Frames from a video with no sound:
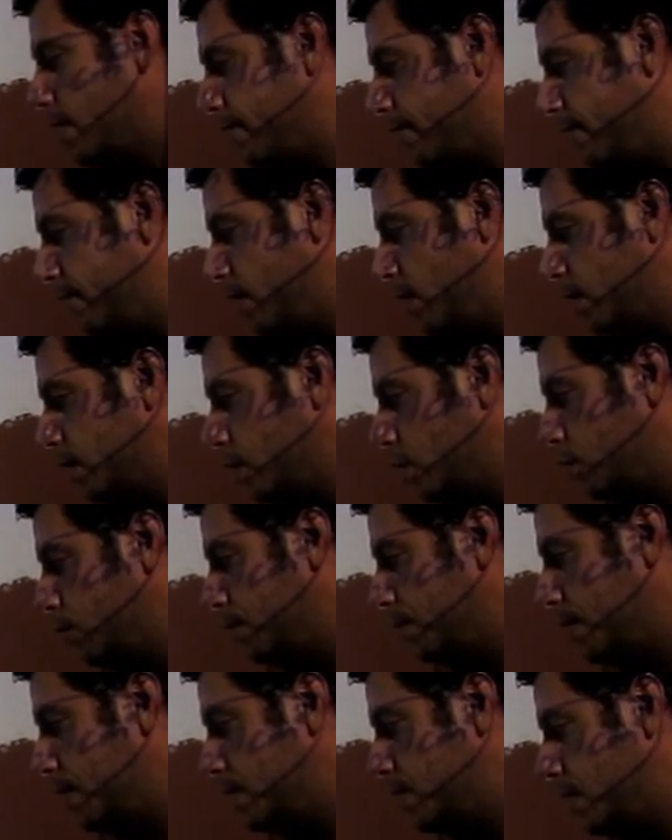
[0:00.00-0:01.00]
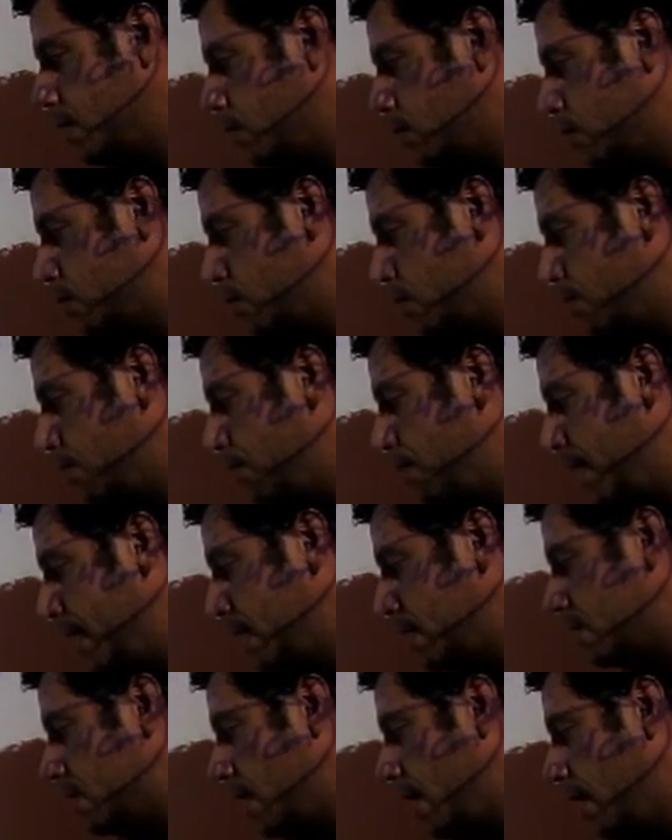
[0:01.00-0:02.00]
that volume is equal to the
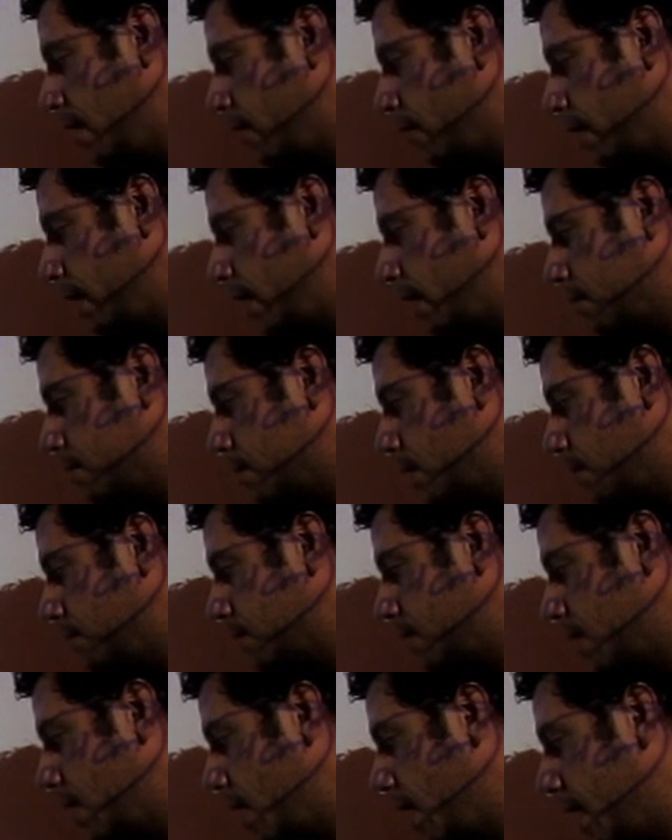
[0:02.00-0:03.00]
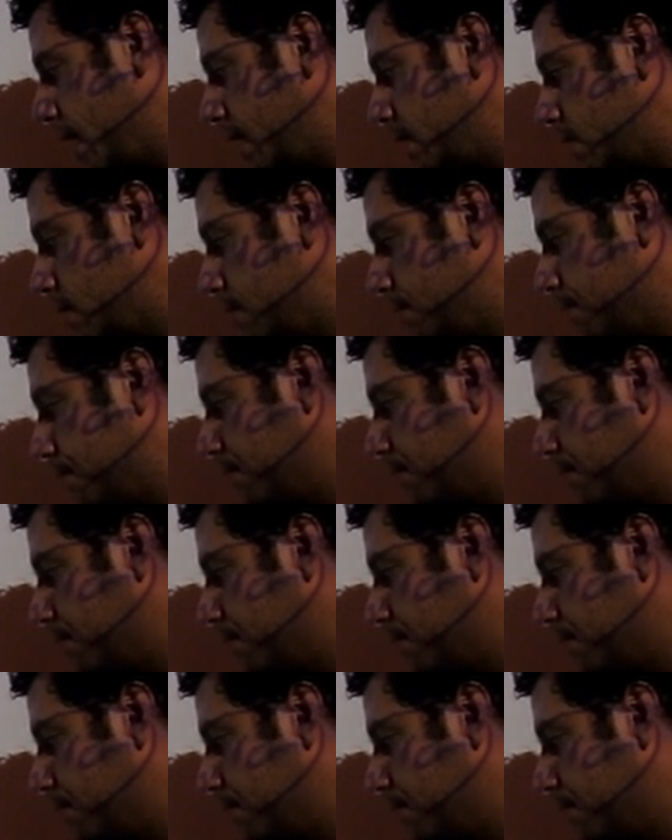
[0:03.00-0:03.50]
base area times the height,